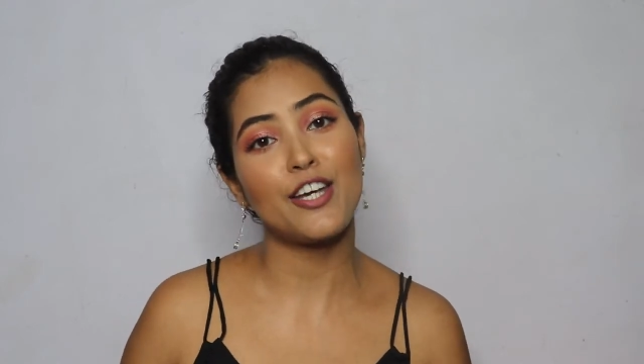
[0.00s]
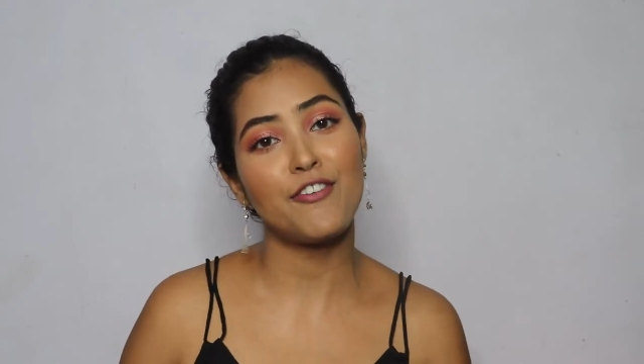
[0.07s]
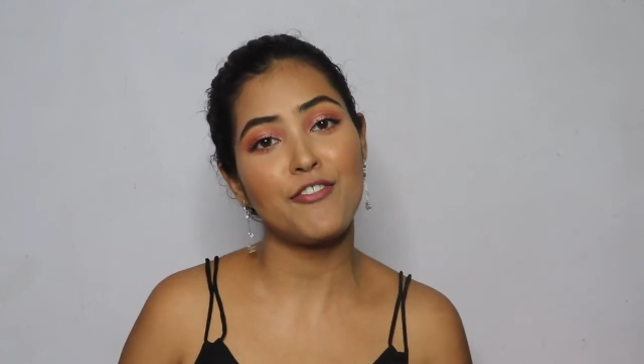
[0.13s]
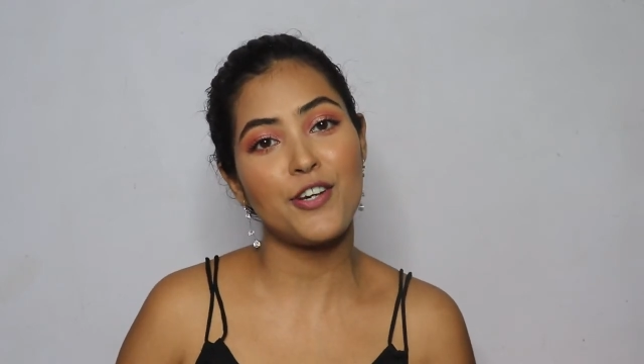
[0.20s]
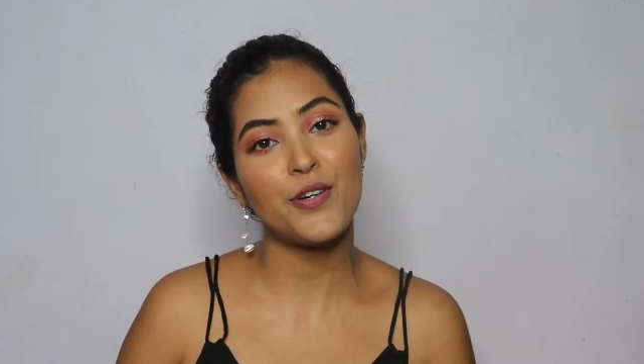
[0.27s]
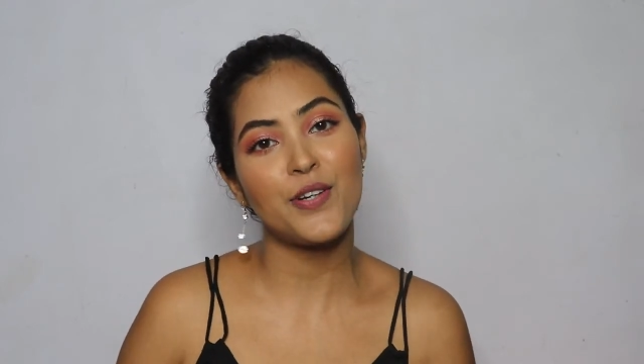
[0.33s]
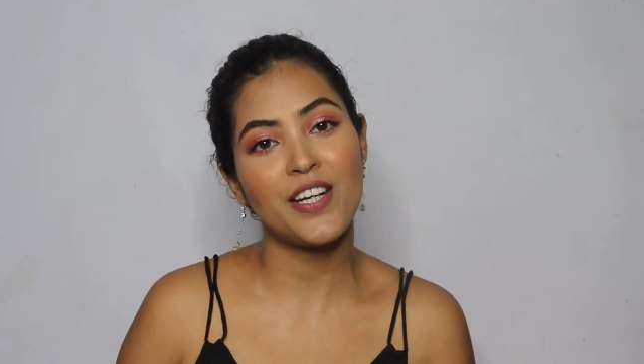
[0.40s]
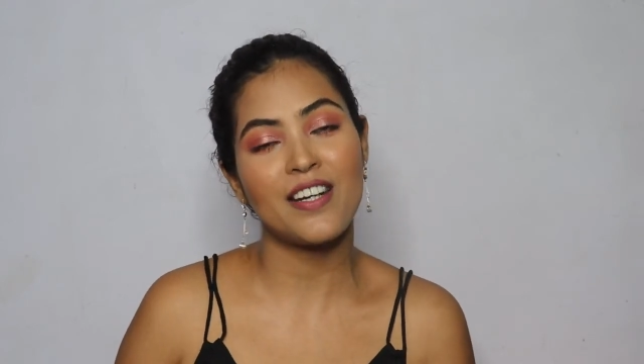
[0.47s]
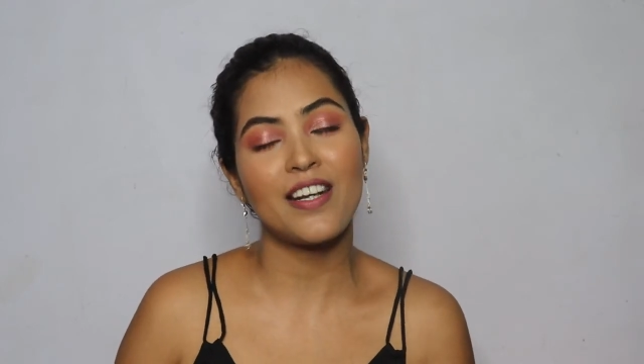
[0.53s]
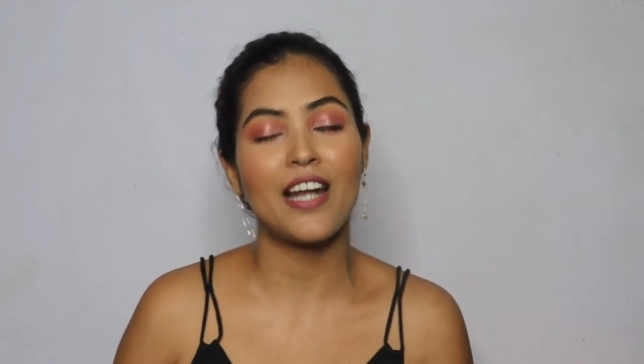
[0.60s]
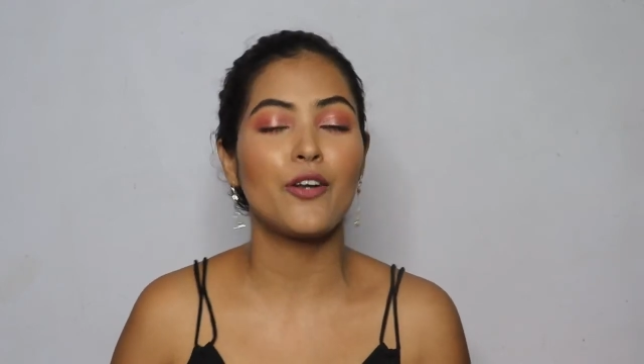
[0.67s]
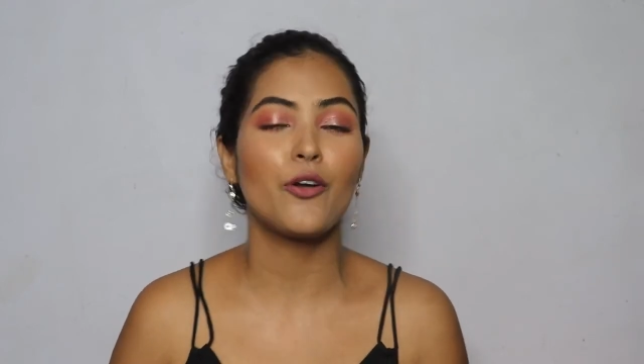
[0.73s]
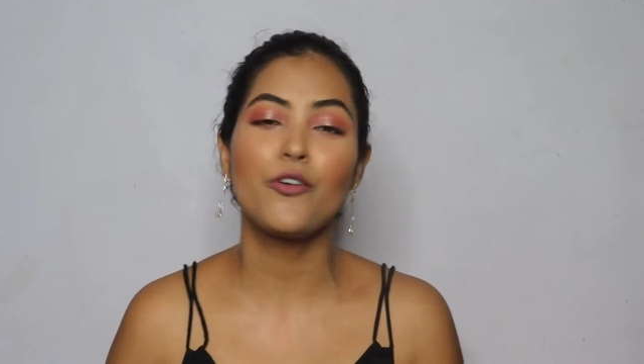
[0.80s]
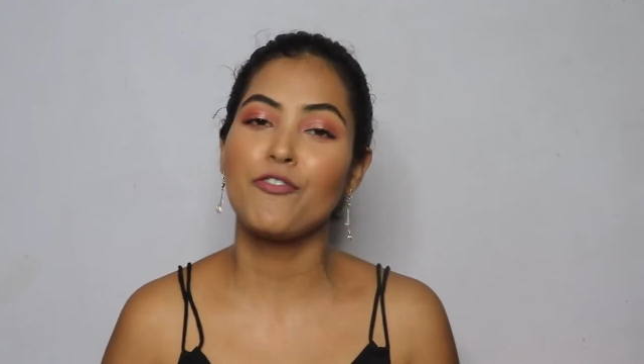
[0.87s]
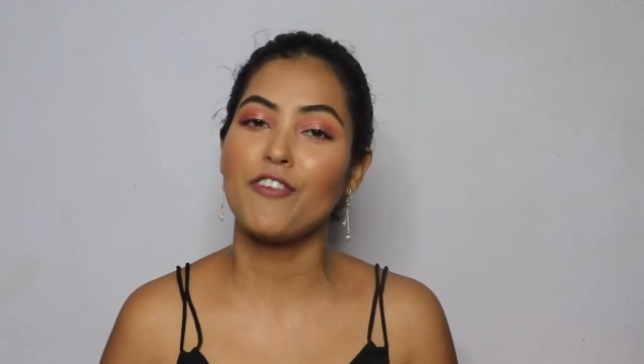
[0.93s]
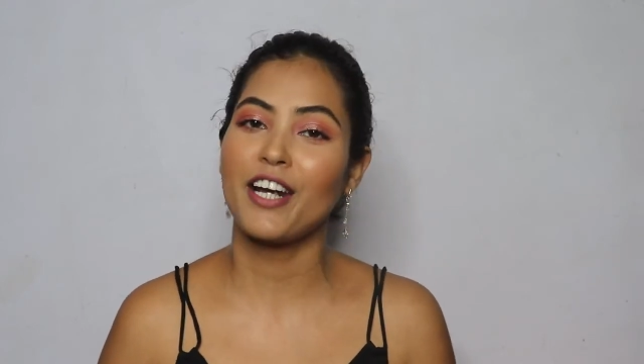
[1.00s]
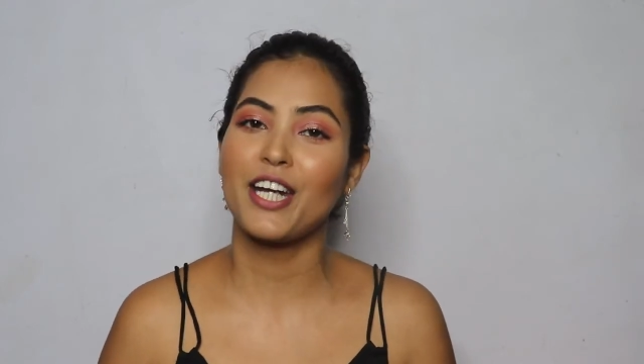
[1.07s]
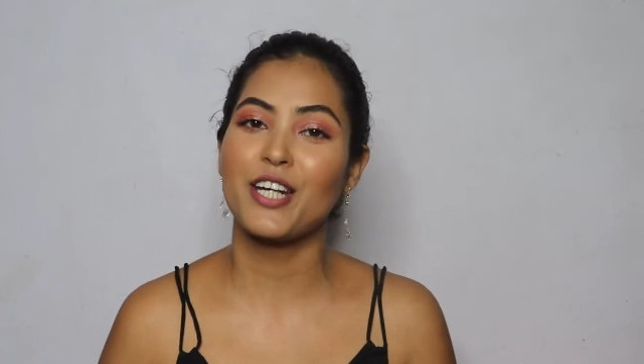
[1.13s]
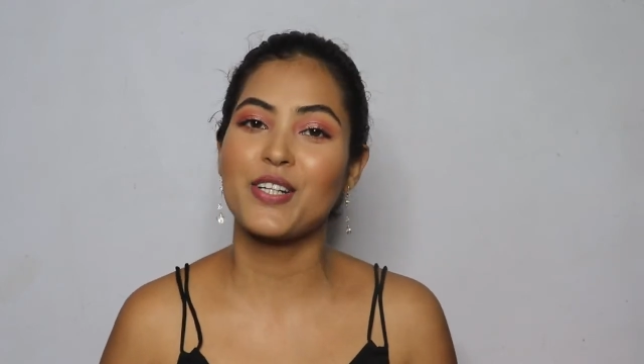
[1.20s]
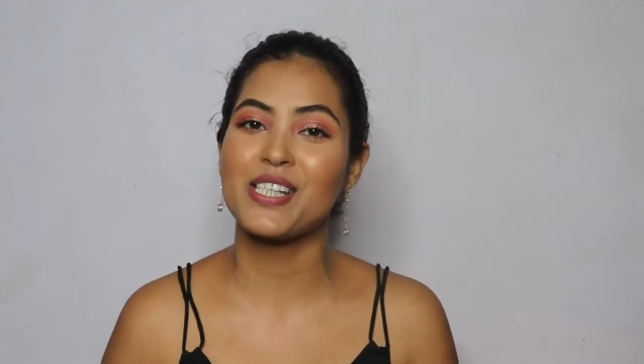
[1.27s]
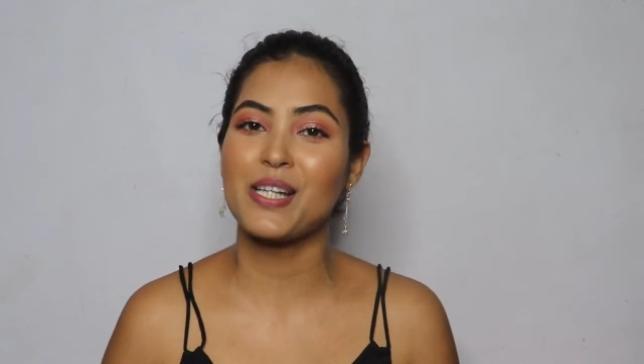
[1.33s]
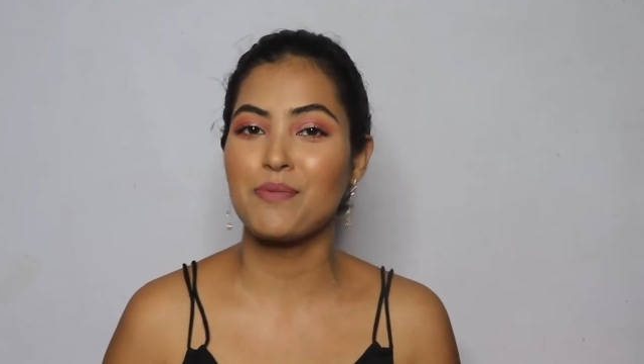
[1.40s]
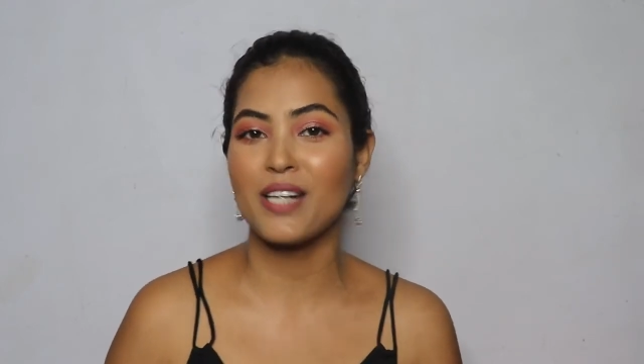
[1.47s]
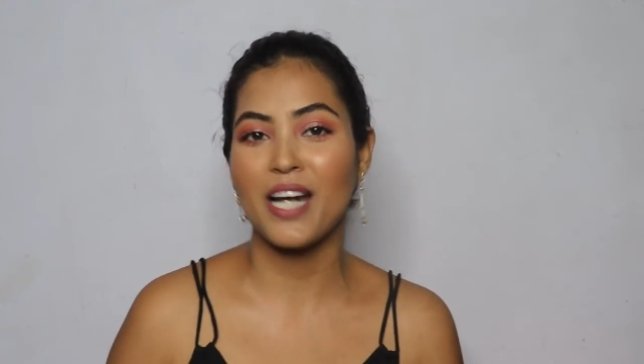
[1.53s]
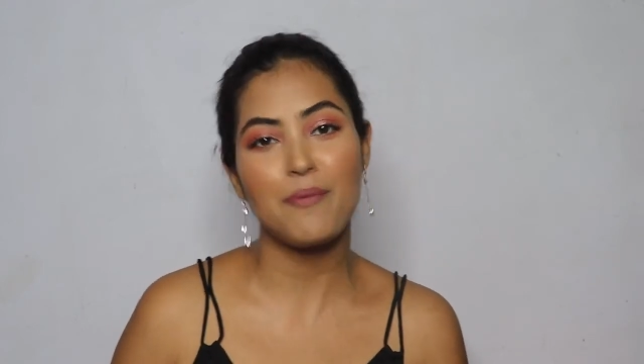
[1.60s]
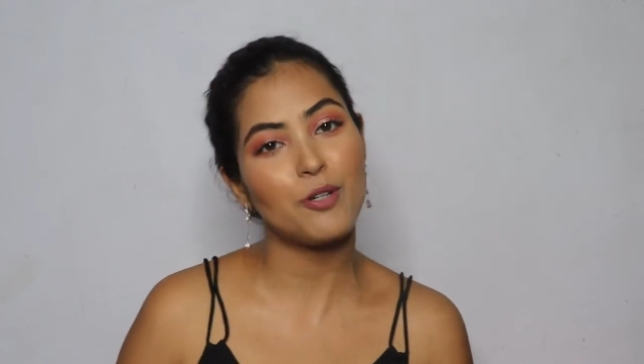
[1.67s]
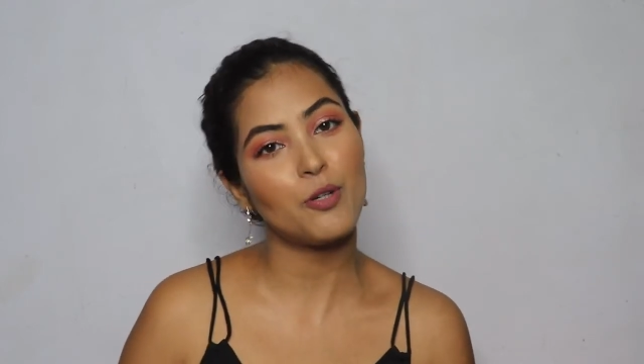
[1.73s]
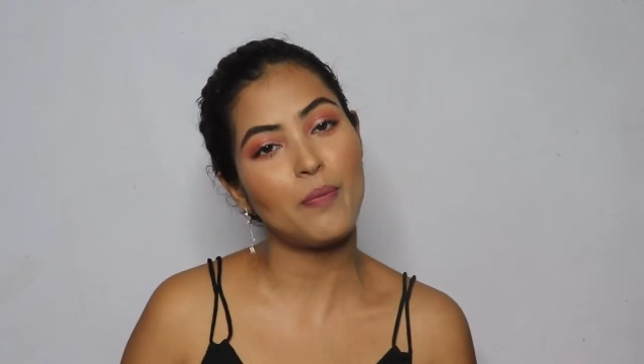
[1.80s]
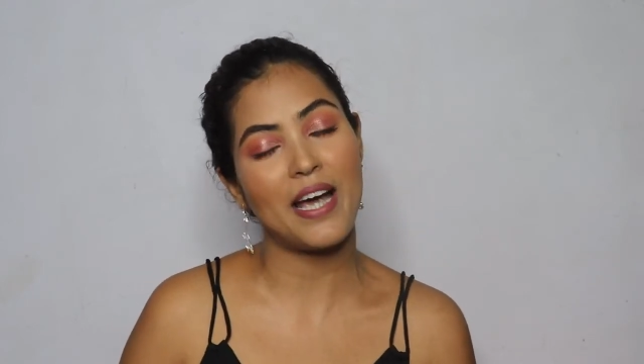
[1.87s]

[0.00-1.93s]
If you did, then don't forget to subscribe to